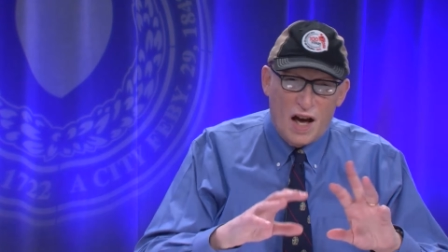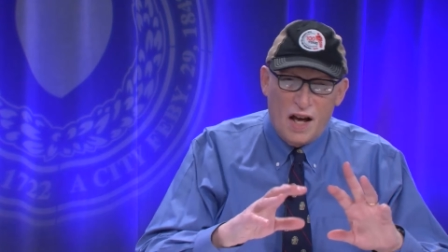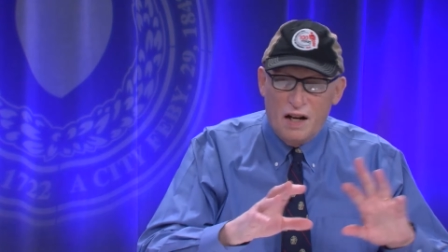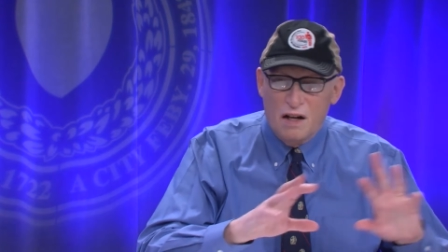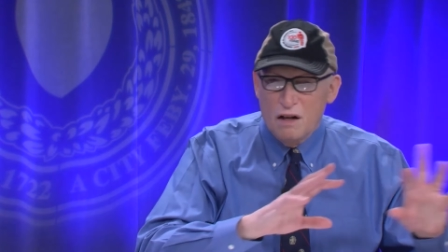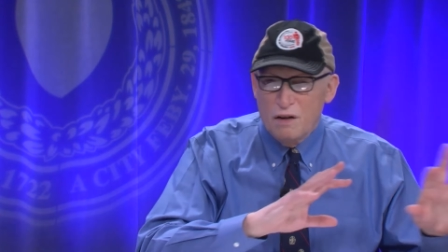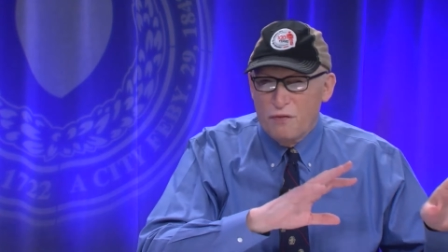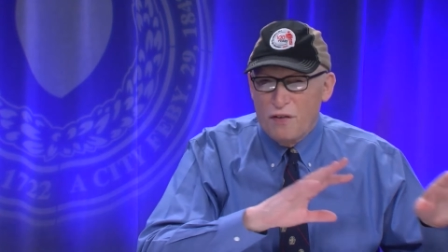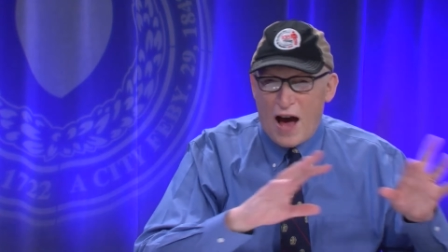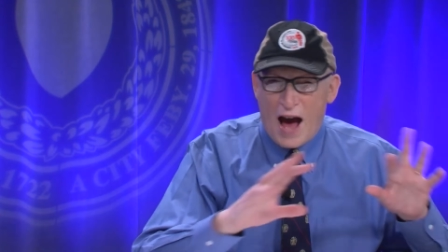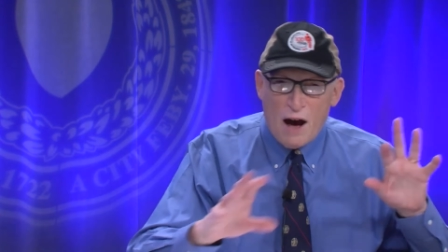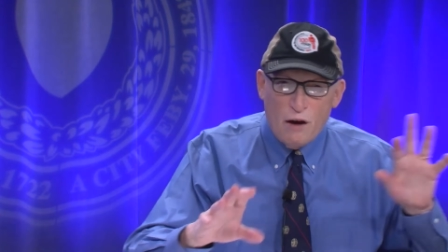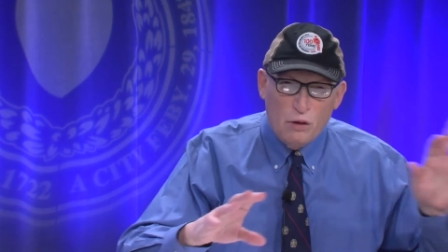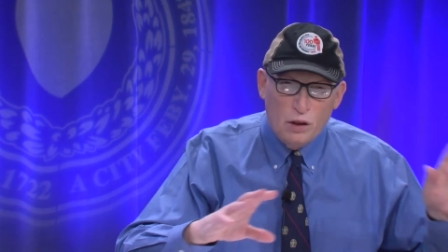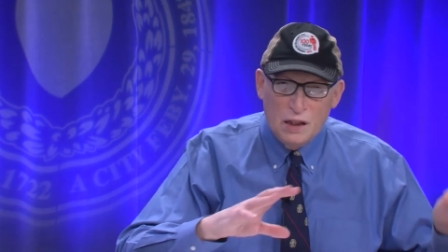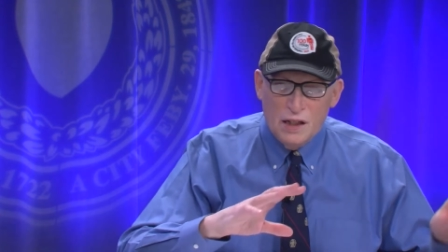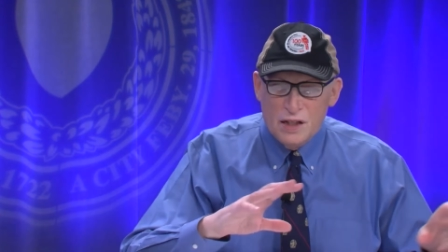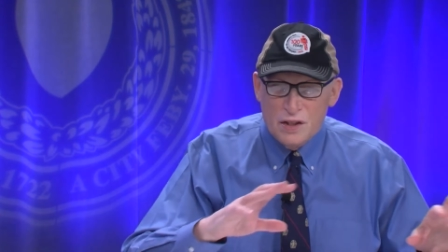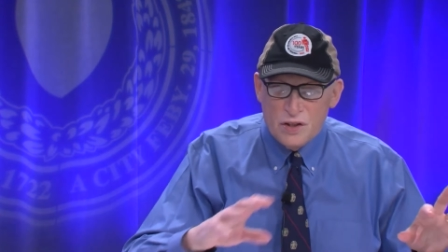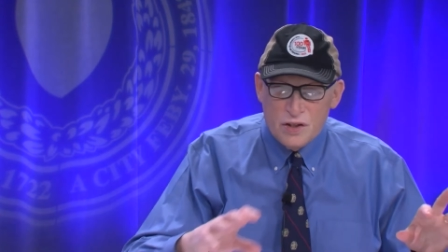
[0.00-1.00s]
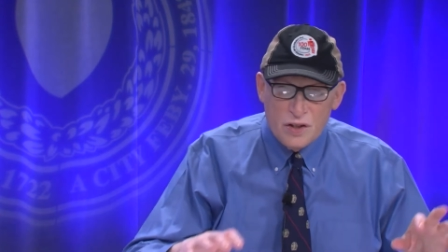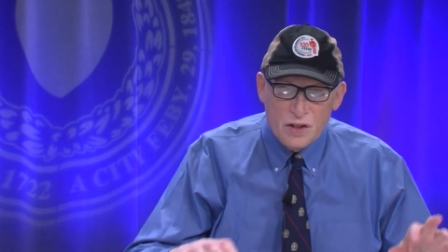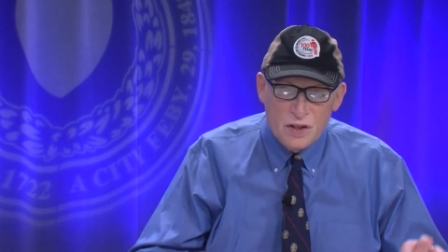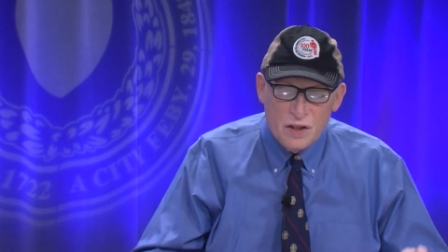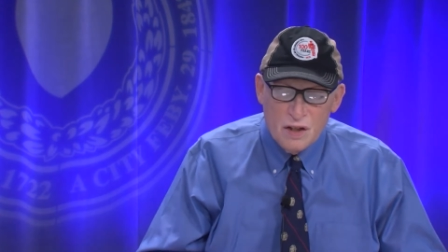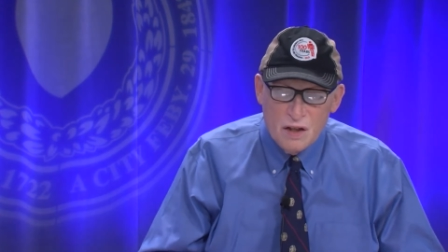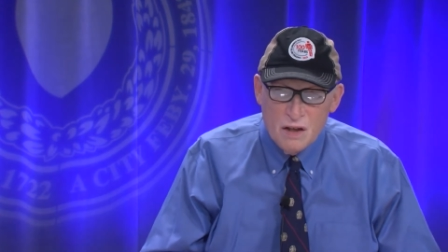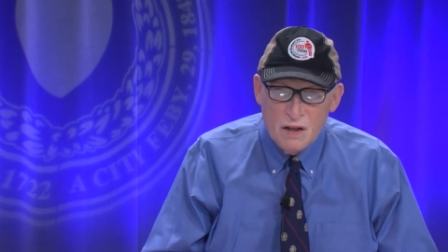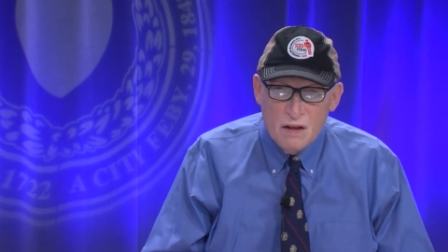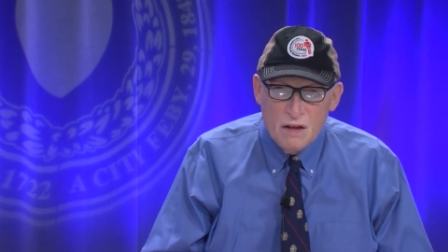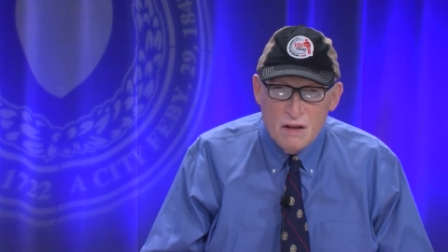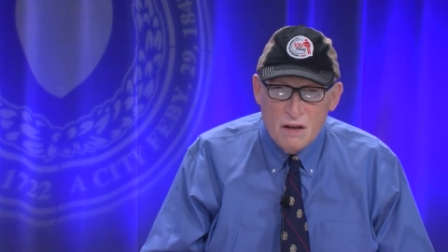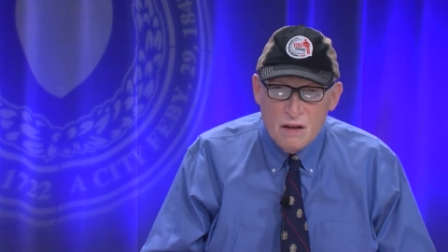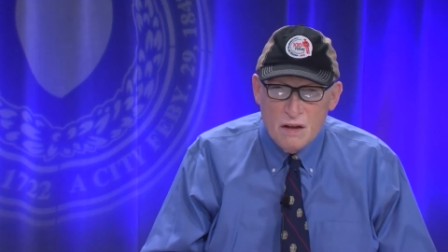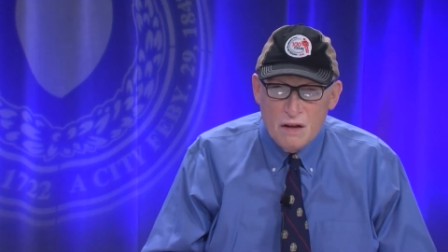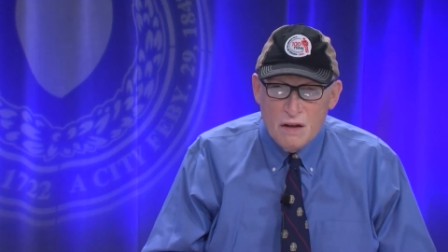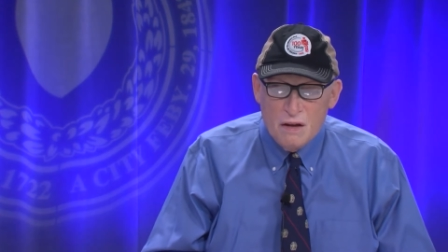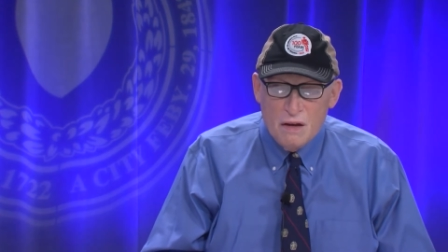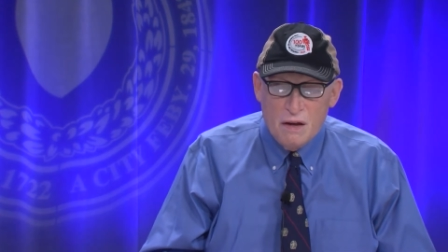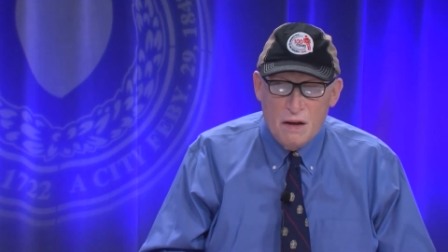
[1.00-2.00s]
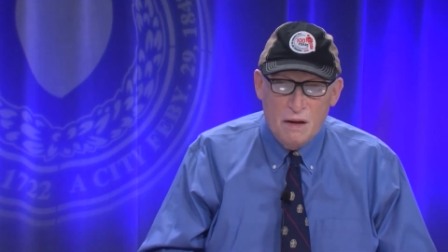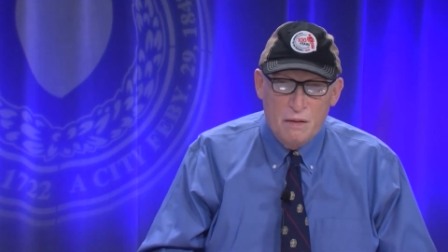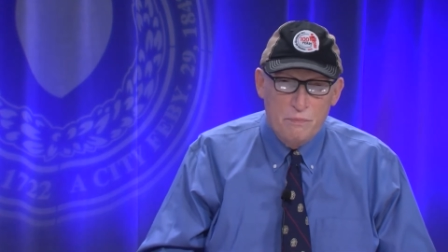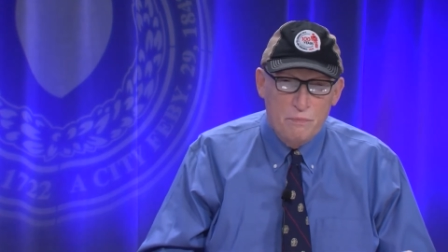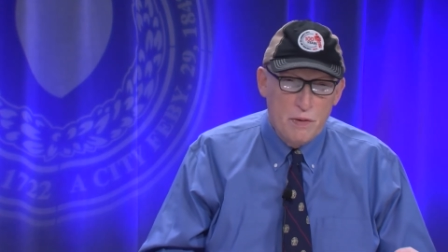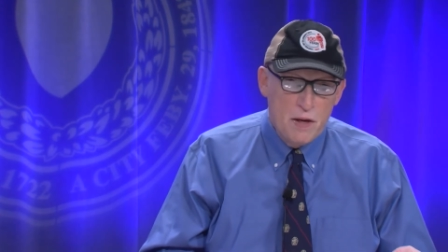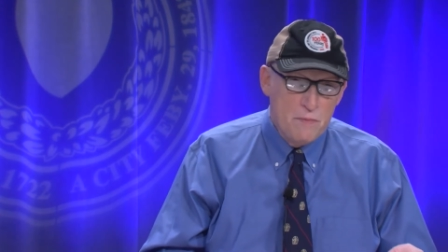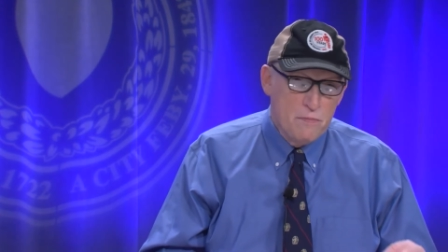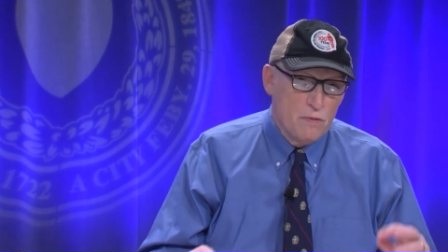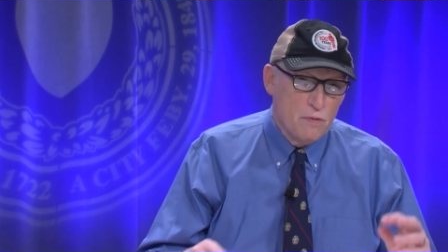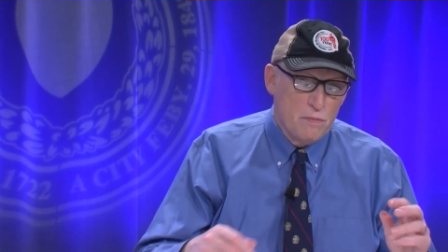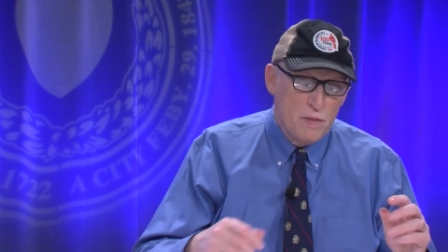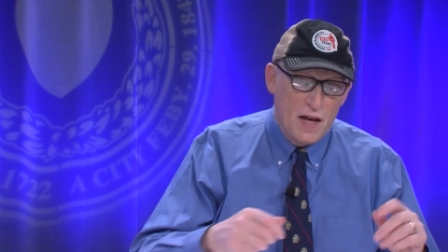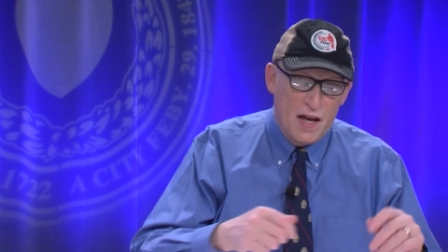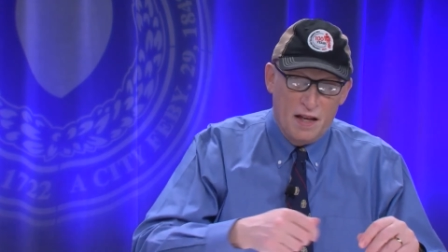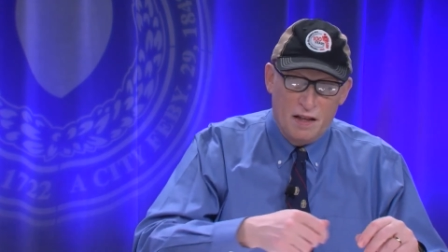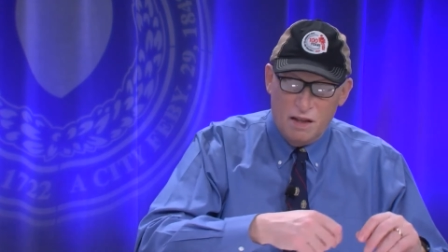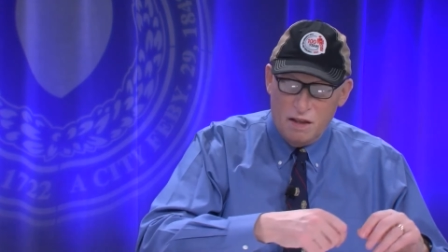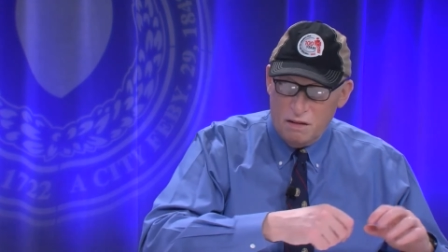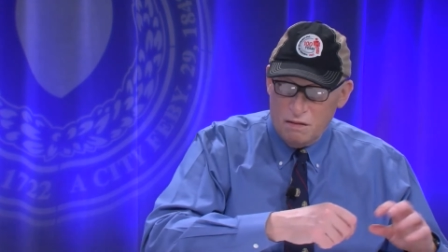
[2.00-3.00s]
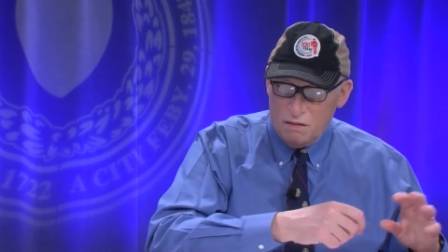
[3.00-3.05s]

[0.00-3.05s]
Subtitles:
enough outlets. People may,